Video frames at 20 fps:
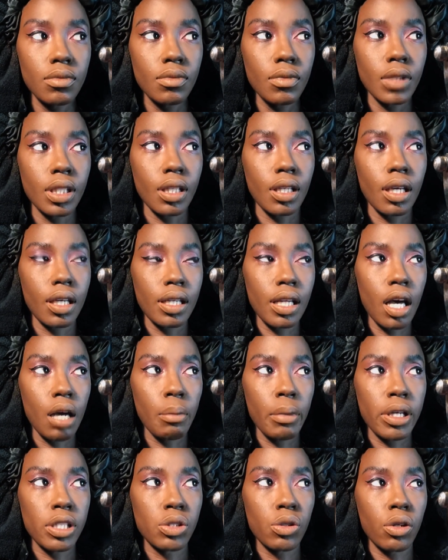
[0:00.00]
And now my
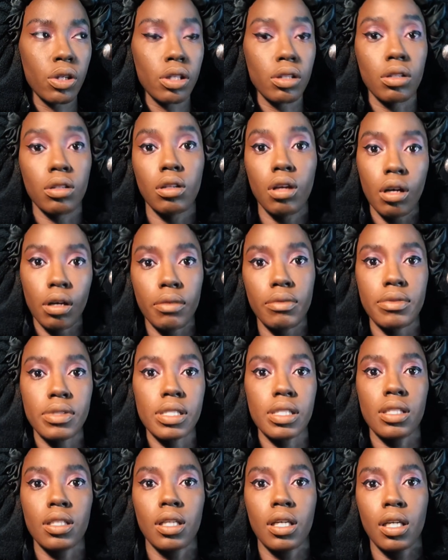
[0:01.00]
daughter loves
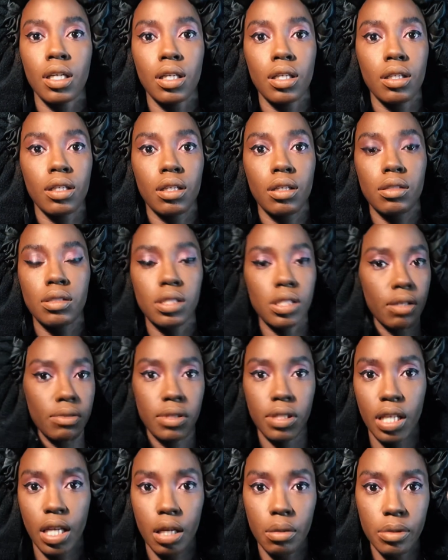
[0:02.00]
a
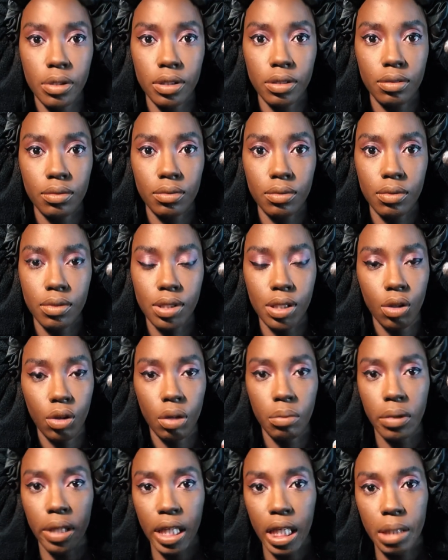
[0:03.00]
camera. So I'm
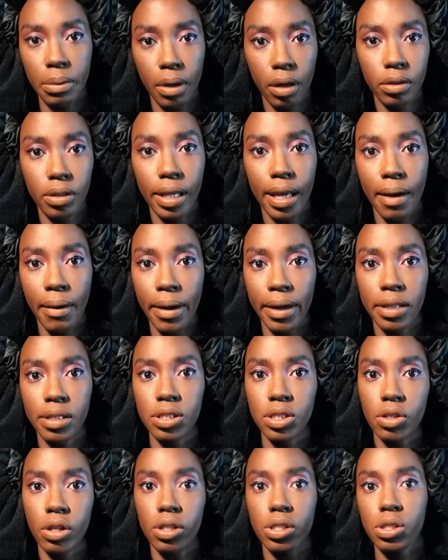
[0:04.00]
thinking about now I can
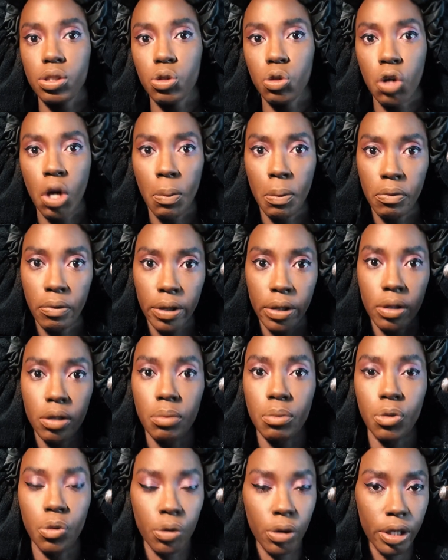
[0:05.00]
start to incorporate her
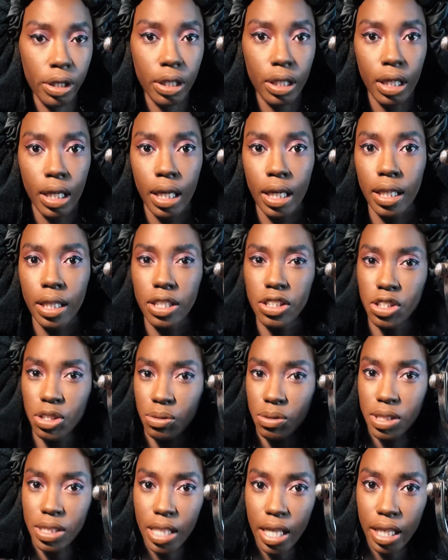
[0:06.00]
more. Because she'll
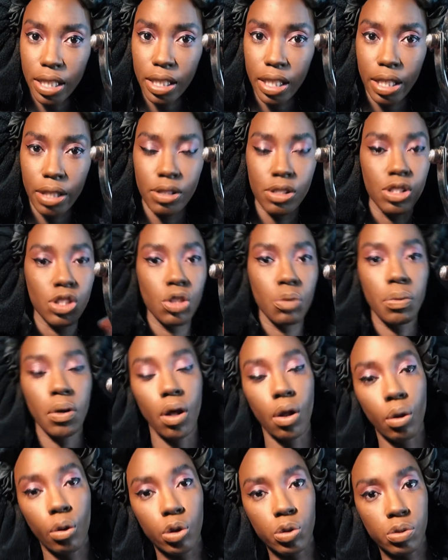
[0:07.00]
stand there and she'll
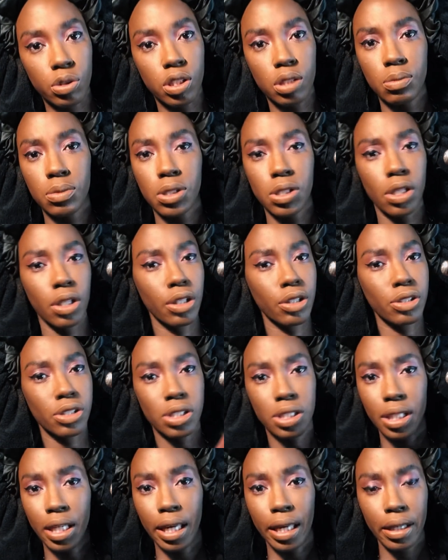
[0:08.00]
pose. When she was younger, she
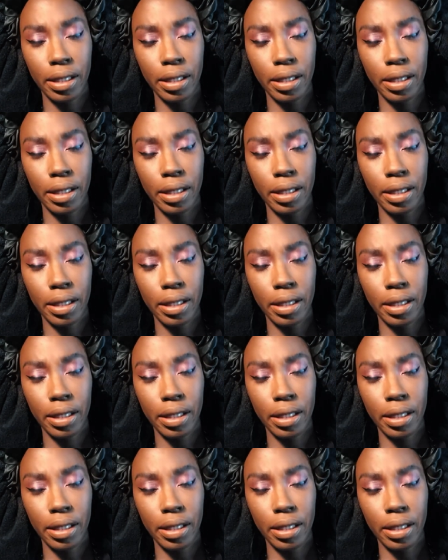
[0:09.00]
hated